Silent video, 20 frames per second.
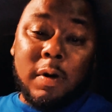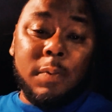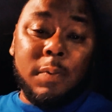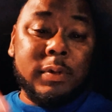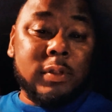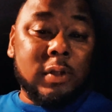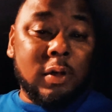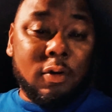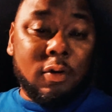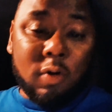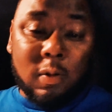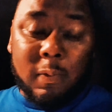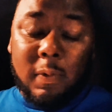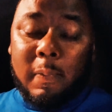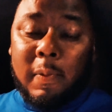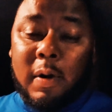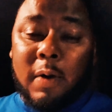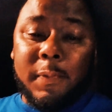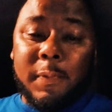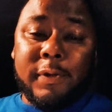moments or
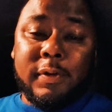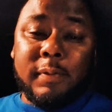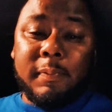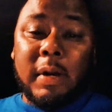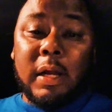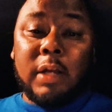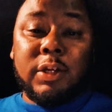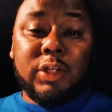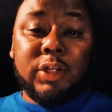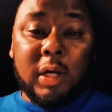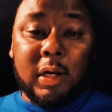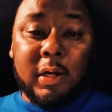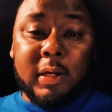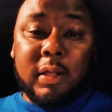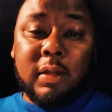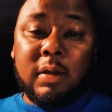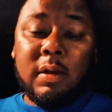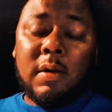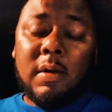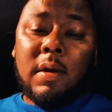horrible moments of my
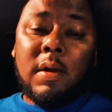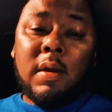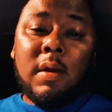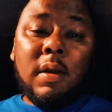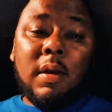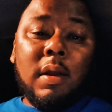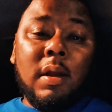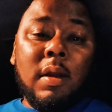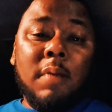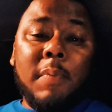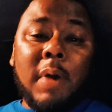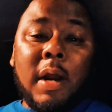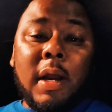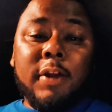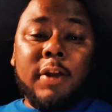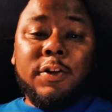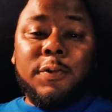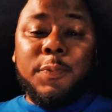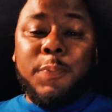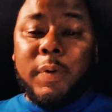journey and my
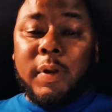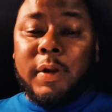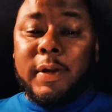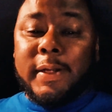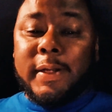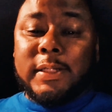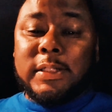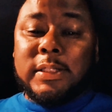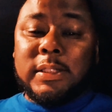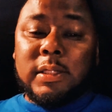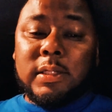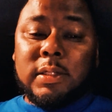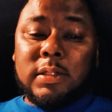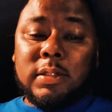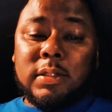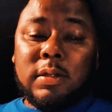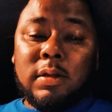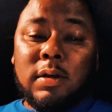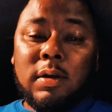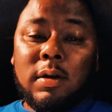
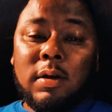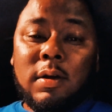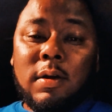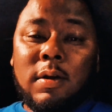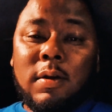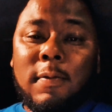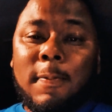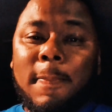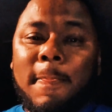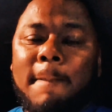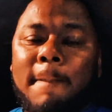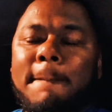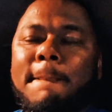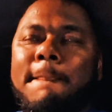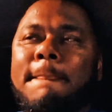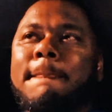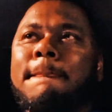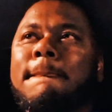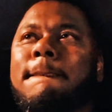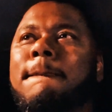experiences,
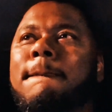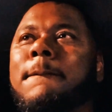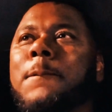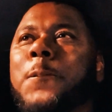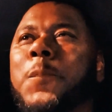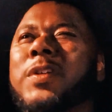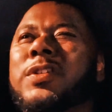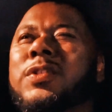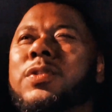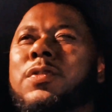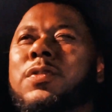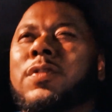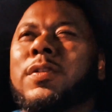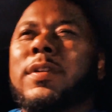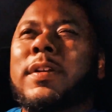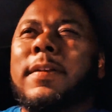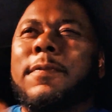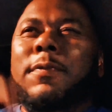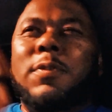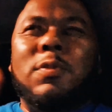but
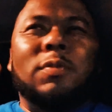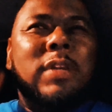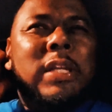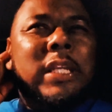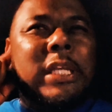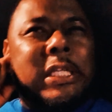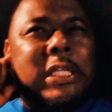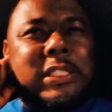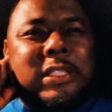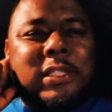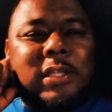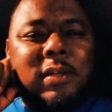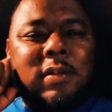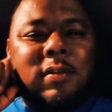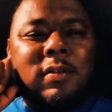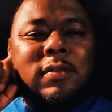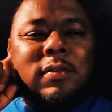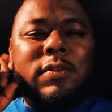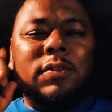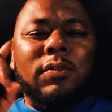if you
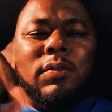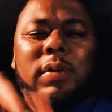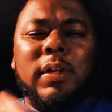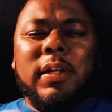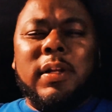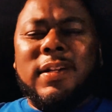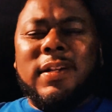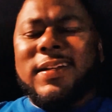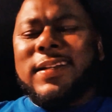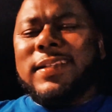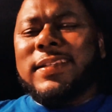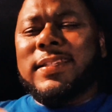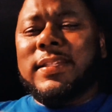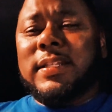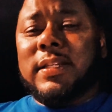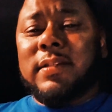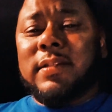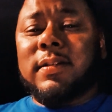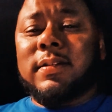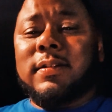listen, you're going to hear the
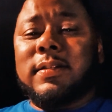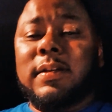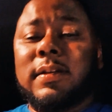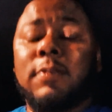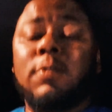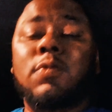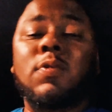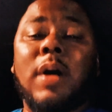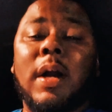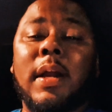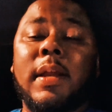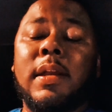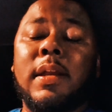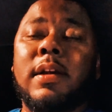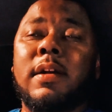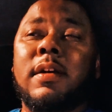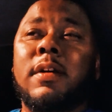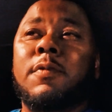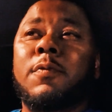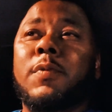consistency of who I
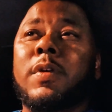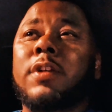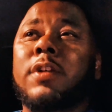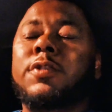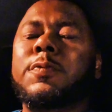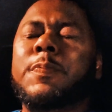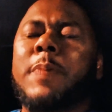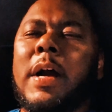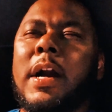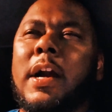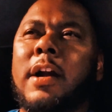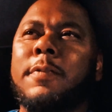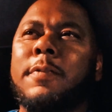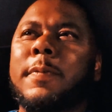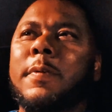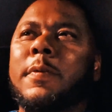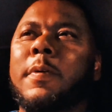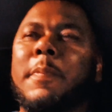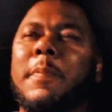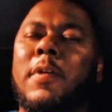am, what
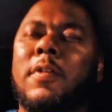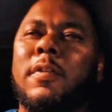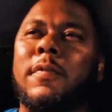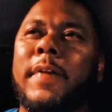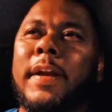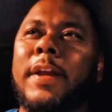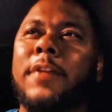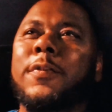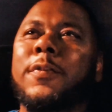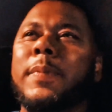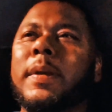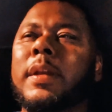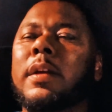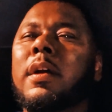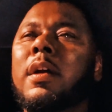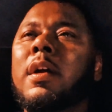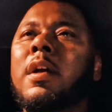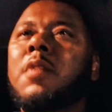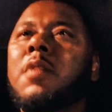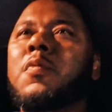inspires me, what motivates me,
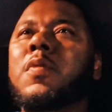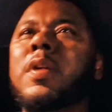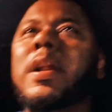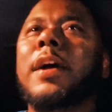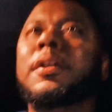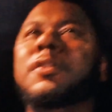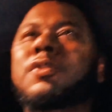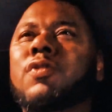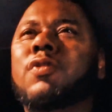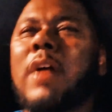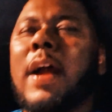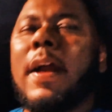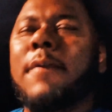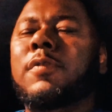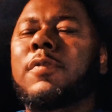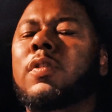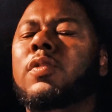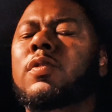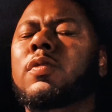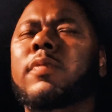what I
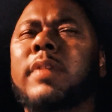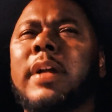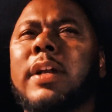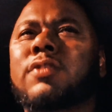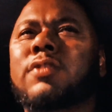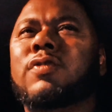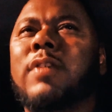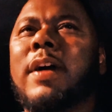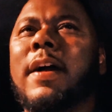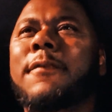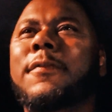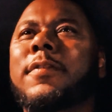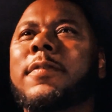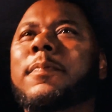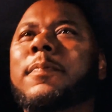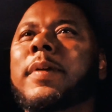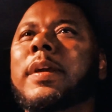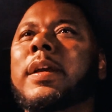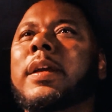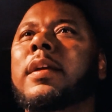strive to do, what I strive to
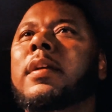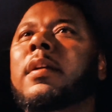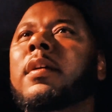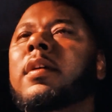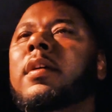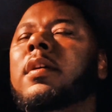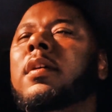be.